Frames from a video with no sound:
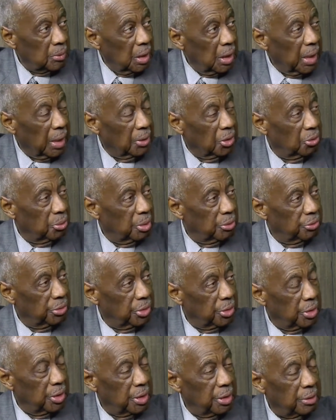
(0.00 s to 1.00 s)
and you've been
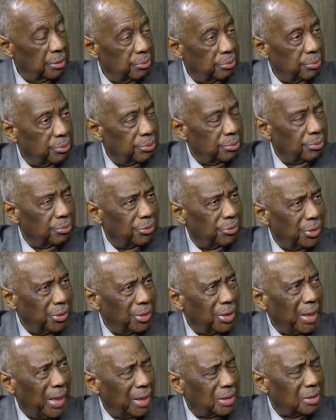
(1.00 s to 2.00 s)
very, very
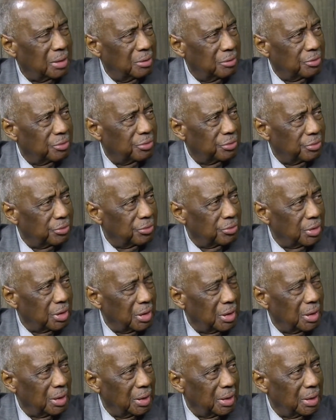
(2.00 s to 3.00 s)
active
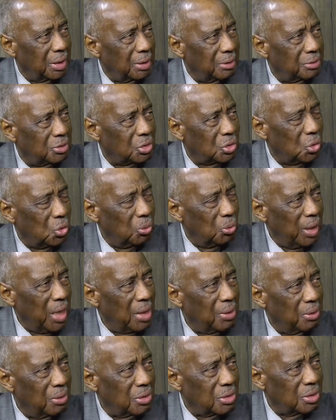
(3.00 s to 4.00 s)
in school
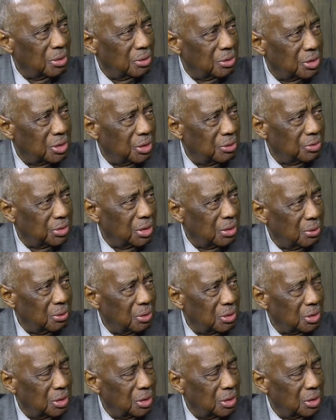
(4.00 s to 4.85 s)
matters in the city of St. Louis.